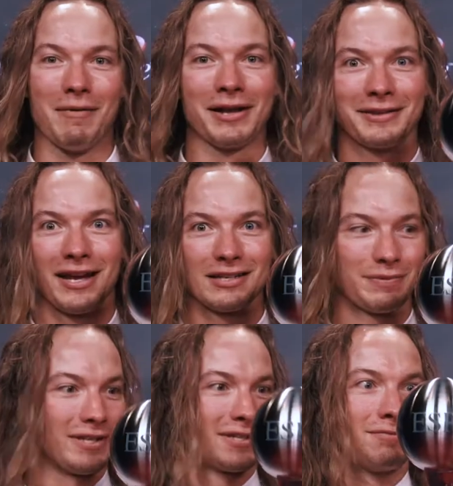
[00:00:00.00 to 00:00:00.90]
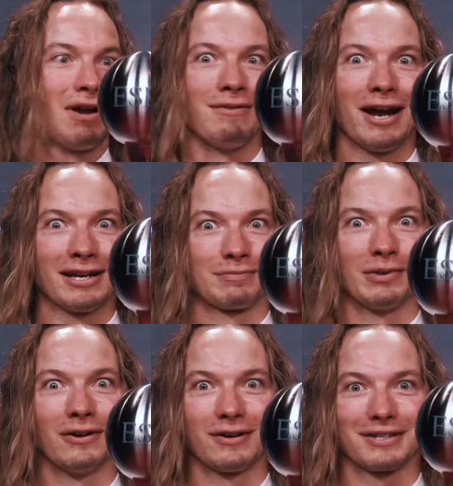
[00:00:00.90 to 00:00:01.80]
I'm at the Espy's and my mind is
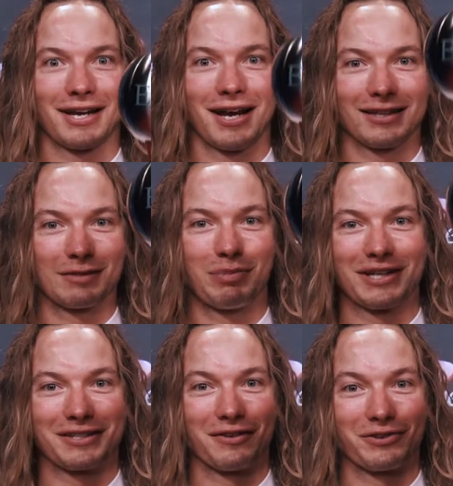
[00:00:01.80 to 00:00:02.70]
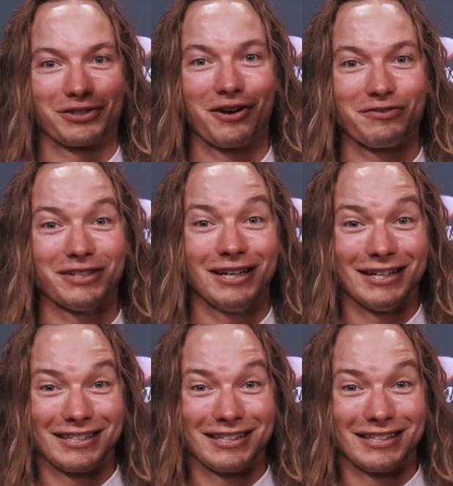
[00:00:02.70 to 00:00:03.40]
blown because I got this big silver trophy.